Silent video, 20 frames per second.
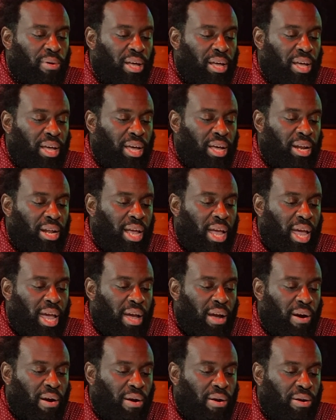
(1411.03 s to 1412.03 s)
It
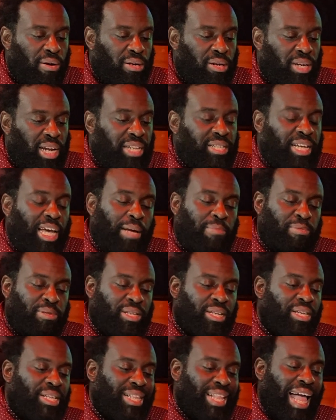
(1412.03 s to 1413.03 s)
aired, they
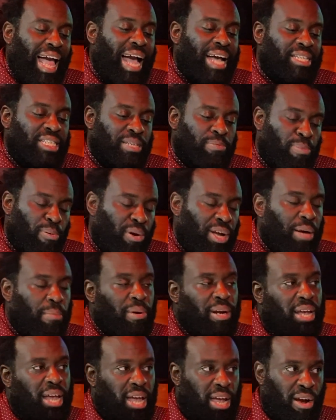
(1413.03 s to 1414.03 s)
taped last spring, but
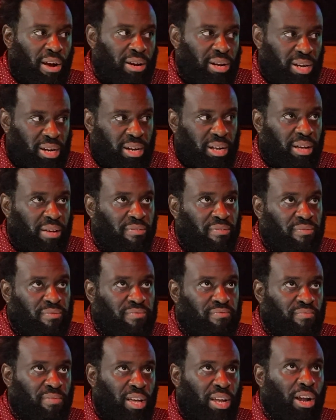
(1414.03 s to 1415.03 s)
it aired in
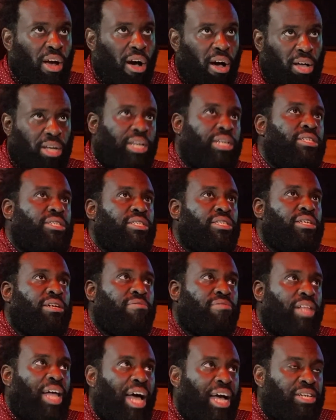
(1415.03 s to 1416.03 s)
August
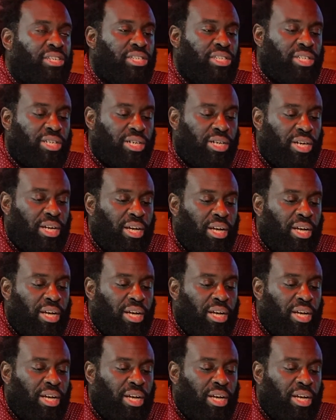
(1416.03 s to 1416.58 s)
of last year.